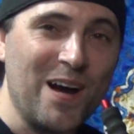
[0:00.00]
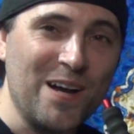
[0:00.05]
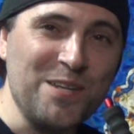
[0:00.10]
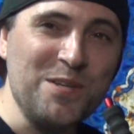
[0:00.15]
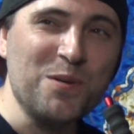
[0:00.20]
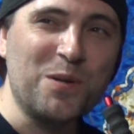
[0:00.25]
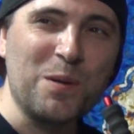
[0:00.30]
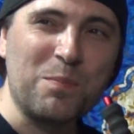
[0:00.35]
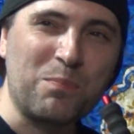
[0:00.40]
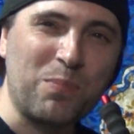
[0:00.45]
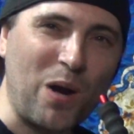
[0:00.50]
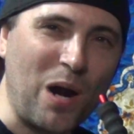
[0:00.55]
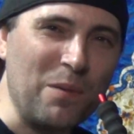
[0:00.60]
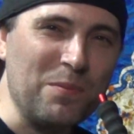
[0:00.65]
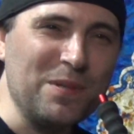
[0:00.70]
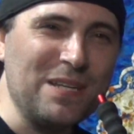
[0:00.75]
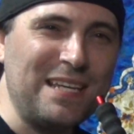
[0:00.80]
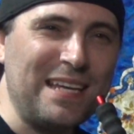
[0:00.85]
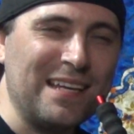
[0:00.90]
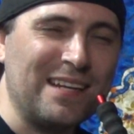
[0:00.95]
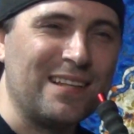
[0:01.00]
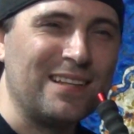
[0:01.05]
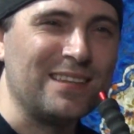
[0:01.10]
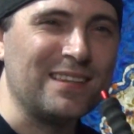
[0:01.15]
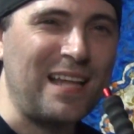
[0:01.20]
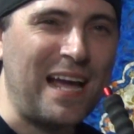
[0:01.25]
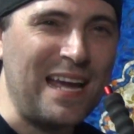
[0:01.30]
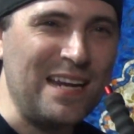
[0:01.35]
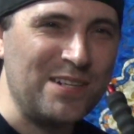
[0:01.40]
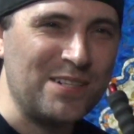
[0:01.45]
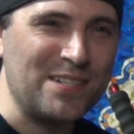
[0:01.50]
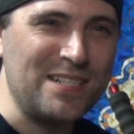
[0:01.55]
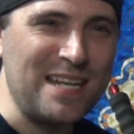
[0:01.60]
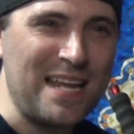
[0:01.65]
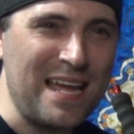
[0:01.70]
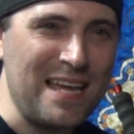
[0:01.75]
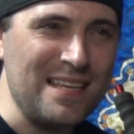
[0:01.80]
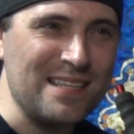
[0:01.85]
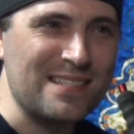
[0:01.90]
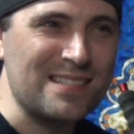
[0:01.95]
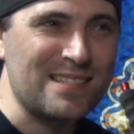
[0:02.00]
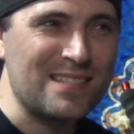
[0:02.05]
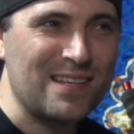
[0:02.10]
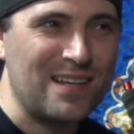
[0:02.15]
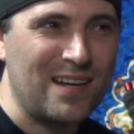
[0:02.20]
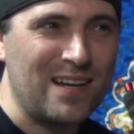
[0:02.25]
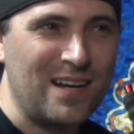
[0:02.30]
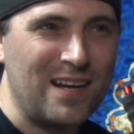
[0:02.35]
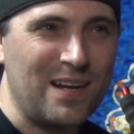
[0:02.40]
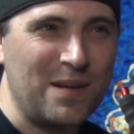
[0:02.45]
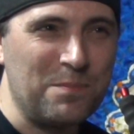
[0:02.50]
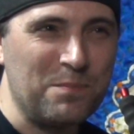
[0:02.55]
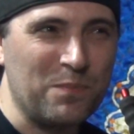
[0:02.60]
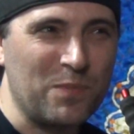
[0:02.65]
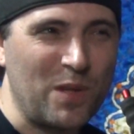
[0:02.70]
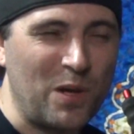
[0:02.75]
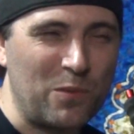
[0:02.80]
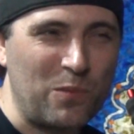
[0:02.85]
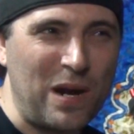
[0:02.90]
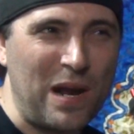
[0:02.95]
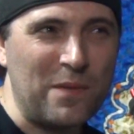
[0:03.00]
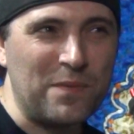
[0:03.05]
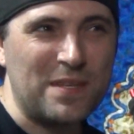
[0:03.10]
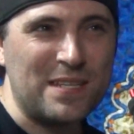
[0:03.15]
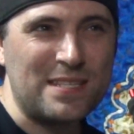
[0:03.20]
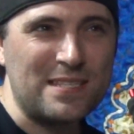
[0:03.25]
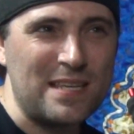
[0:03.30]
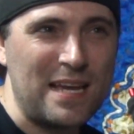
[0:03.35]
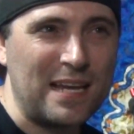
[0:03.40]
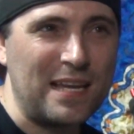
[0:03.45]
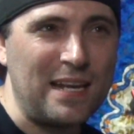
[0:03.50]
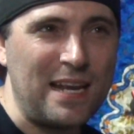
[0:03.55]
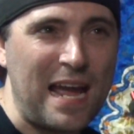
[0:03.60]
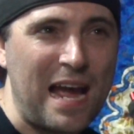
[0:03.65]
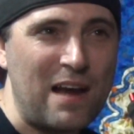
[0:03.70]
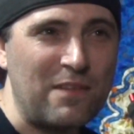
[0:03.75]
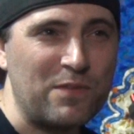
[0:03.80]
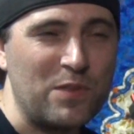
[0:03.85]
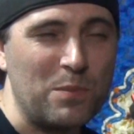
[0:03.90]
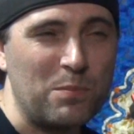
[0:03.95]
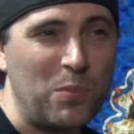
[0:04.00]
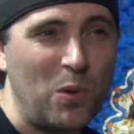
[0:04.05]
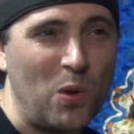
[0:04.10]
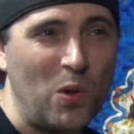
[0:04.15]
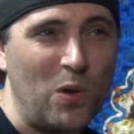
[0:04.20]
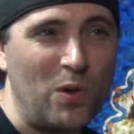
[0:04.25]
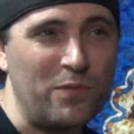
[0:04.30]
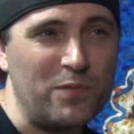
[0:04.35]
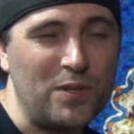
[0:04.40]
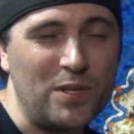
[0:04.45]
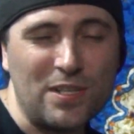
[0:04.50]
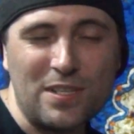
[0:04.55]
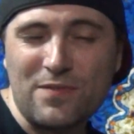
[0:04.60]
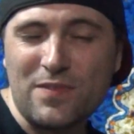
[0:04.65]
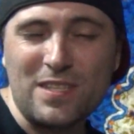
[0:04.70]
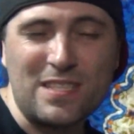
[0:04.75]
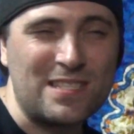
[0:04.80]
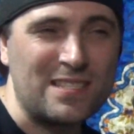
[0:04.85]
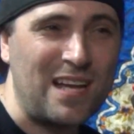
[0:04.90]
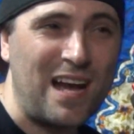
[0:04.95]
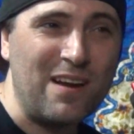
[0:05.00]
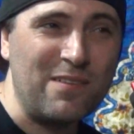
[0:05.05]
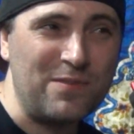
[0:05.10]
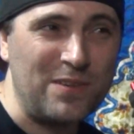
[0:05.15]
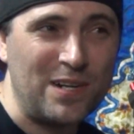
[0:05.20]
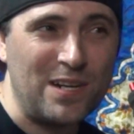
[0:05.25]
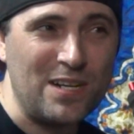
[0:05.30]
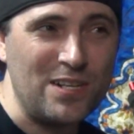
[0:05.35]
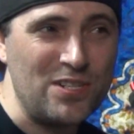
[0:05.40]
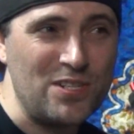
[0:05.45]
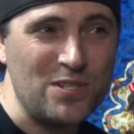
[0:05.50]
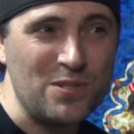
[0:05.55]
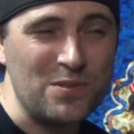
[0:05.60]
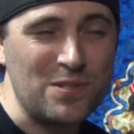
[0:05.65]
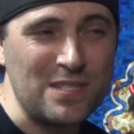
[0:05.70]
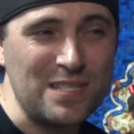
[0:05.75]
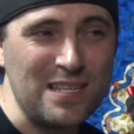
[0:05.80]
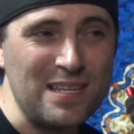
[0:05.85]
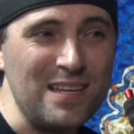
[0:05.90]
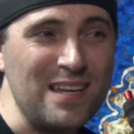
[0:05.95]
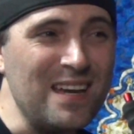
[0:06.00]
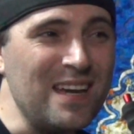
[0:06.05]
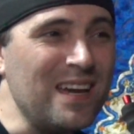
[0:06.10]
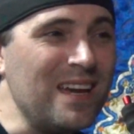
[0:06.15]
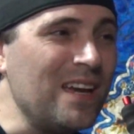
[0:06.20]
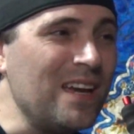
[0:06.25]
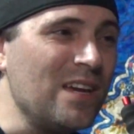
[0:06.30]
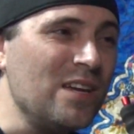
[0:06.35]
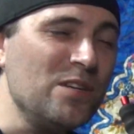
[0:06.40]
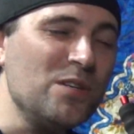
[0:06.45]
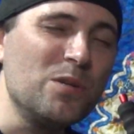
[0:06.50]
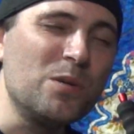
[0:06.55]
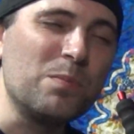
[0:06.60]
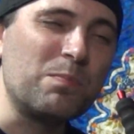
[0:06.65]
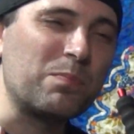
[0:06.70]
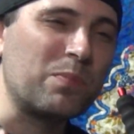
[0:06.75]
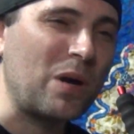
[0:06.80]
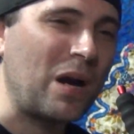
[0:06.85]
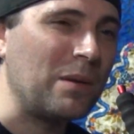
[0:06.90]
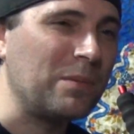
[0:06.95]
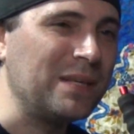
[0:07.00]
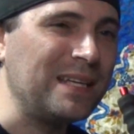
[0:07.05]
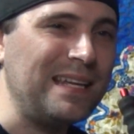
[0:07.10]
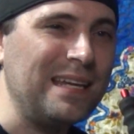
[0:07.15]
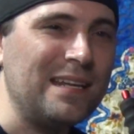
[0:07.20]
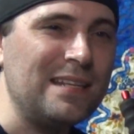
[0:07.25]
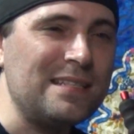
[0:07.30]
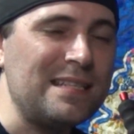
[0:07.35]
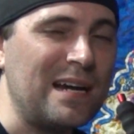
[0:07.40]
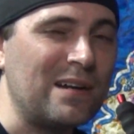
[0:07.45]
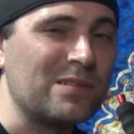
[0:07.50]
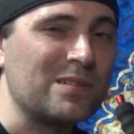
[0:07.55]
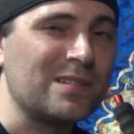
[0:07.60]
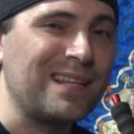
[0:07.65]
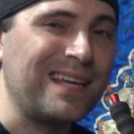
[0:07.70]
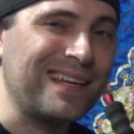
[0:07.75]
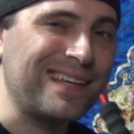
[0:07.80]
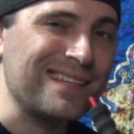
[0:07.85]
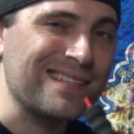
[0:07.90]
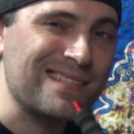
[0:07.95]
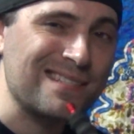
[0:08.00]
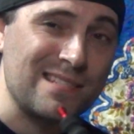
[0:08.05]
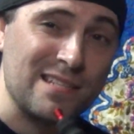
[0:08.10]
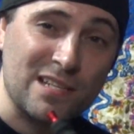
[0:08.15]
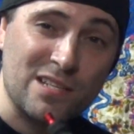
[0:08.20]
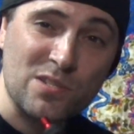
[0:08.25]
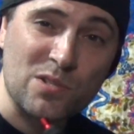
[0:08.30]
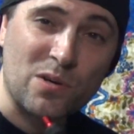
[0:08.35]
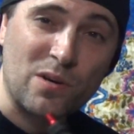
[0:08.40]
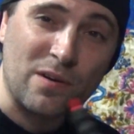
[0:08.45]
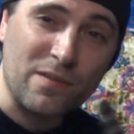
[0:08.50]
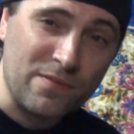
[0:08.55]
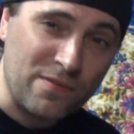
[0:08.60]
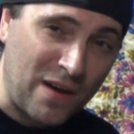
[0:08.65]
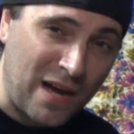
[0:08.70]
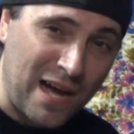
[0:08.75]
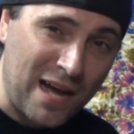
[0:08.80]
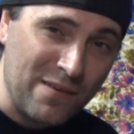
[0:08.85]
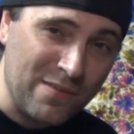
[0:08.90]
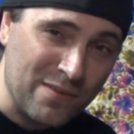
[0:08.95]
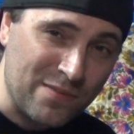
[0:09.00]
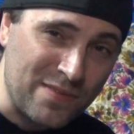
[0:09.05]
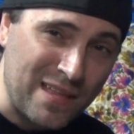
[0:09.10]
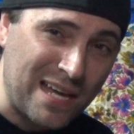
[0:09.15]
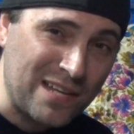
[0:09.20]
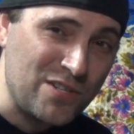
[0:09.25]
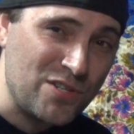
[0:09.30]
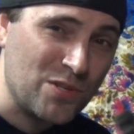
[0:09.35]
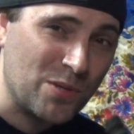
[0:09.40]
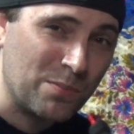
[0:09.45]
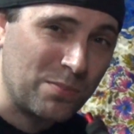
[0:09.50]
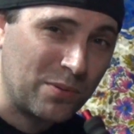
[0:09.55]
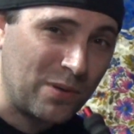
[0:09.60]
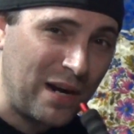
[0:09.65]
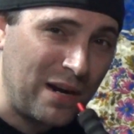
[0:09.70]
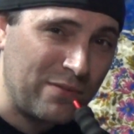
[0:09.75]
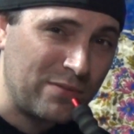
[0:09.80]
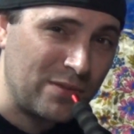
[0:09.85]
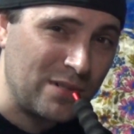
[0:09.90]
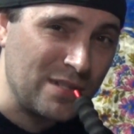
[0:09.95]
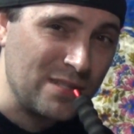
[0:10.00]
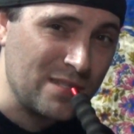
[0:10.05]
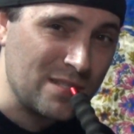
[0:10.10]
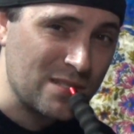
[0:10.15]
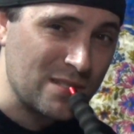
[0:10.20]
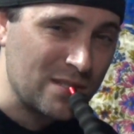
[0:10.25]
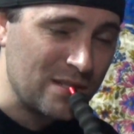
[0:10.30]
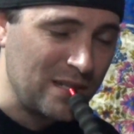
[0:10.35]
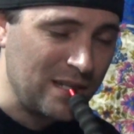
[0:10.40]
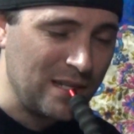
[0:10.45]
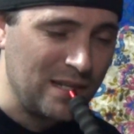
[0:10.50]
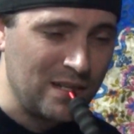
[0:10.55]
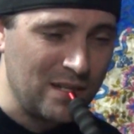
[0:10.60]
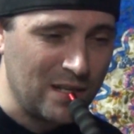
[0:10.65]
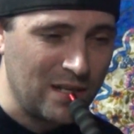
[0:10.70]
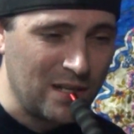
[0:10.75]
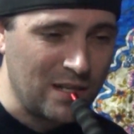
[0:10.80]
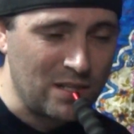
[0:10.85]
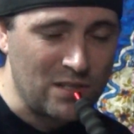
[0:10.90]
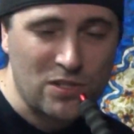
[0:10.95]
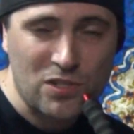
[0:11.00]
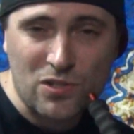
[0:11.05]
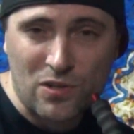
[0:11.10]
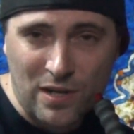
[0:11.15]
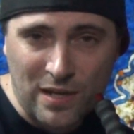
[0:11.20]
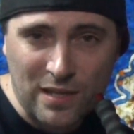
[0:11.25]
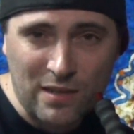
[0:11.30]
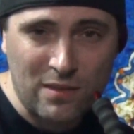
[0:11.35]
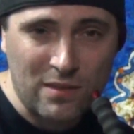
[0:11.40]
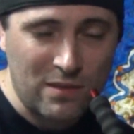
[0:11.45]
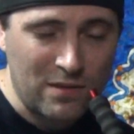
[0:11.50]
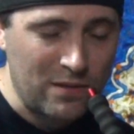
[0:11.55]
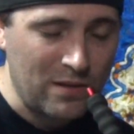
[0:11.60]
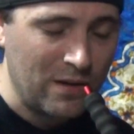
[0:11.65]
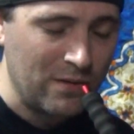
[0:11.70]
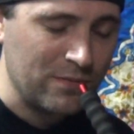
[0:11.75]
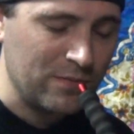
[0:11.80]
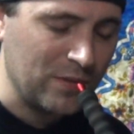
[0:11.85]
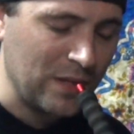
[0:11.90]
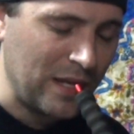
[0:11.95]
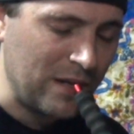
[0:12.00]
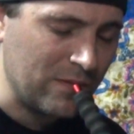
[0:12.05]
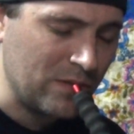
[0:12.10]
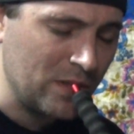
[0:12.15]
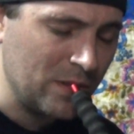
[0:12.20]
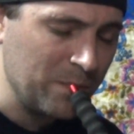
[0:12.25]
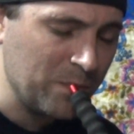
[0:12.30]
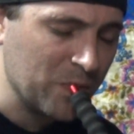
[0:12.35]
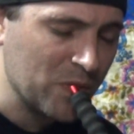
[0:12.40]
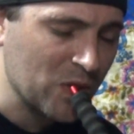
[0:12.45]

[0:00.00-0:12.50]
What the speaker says: You could probably get a lighter taste around the second half of the bowl. If it's not very juicy, you could probably get it down to like a 6 or a 5 if that's your preference in strength of flavor.